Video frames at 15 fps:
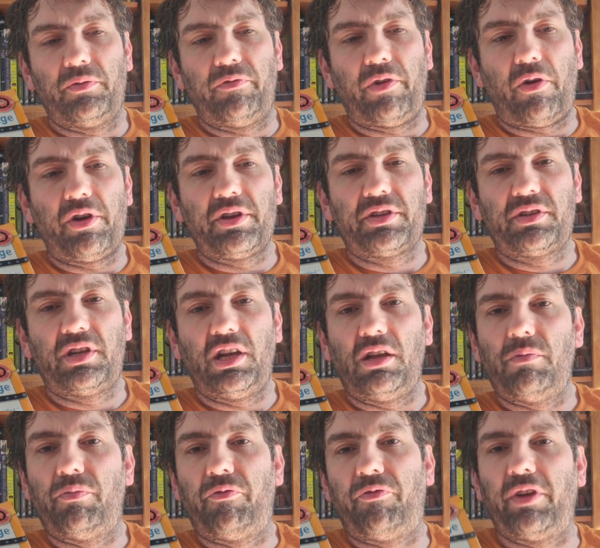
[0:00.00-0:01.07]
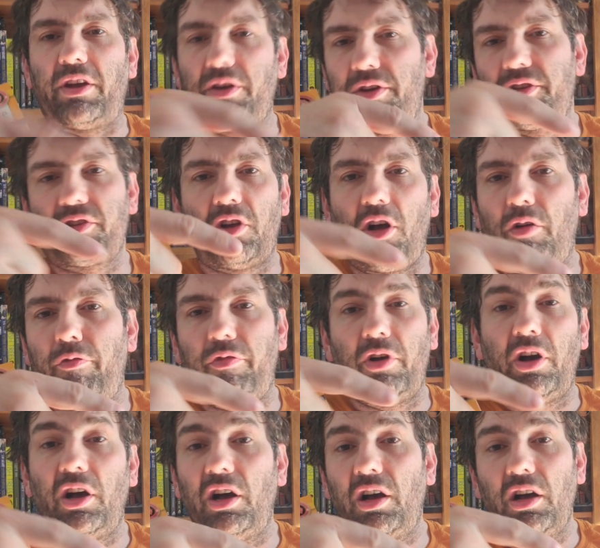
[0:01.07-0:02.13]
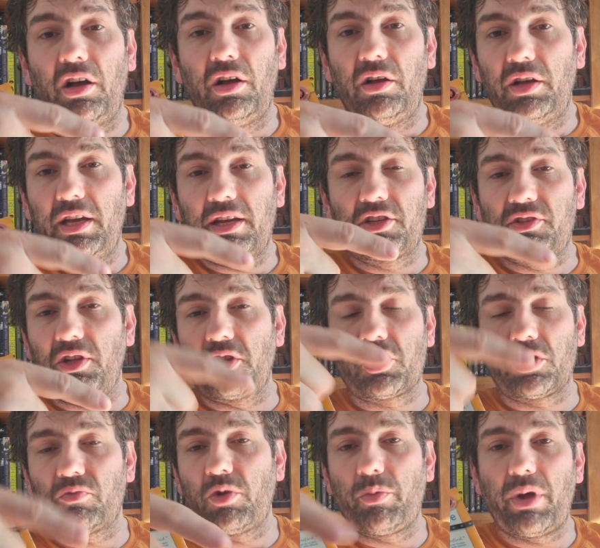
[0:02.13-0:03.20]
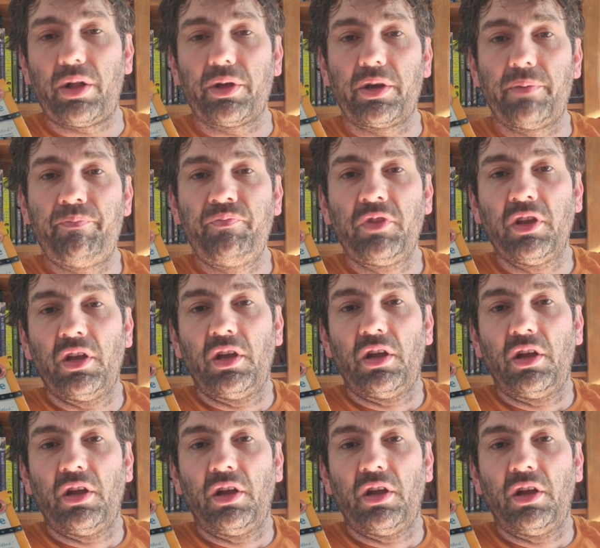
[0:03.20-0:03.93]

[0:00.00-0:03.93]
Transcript: various key figures of Extinction Rebellion.